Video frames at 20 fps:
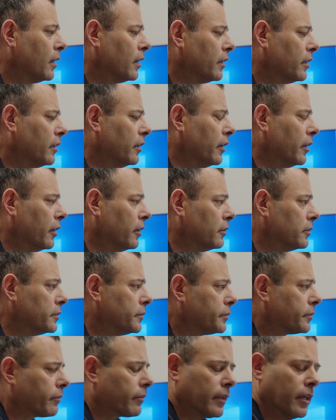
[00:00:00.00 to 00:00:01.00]

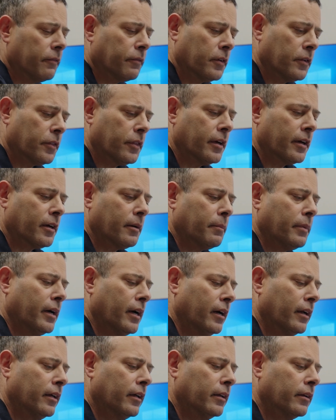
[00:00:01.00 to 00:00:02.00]
if you think
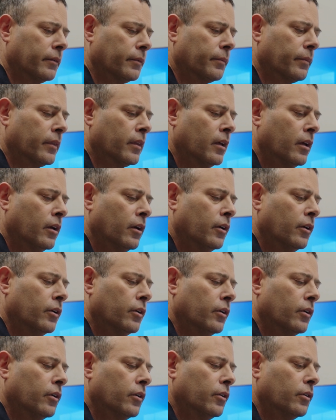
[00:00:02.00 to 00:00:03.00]
about it,
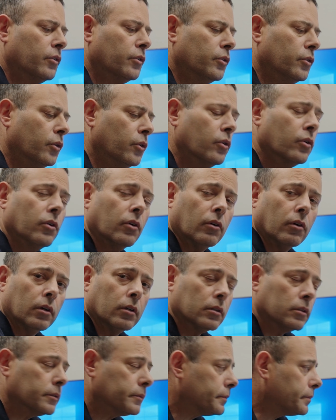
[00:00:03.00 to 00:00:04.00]

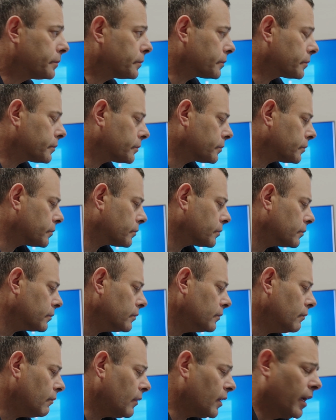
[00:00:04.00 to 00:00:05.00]
Google
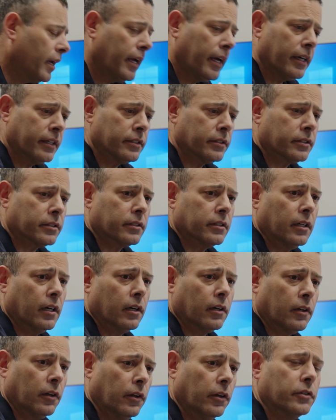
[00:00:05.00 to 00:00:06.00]
has
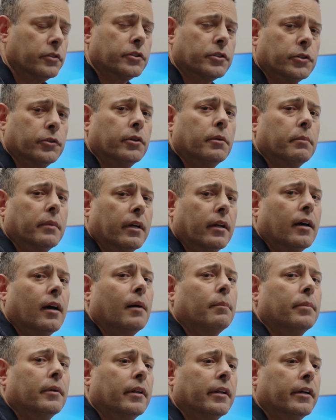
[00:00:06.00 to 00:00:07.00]
close to a
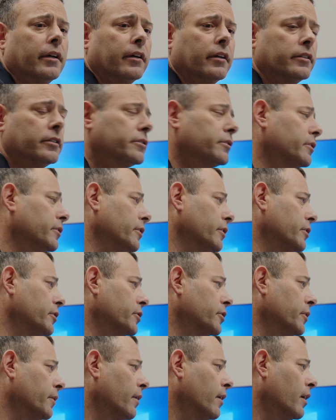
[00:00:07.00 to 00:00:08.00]
monopoly on search.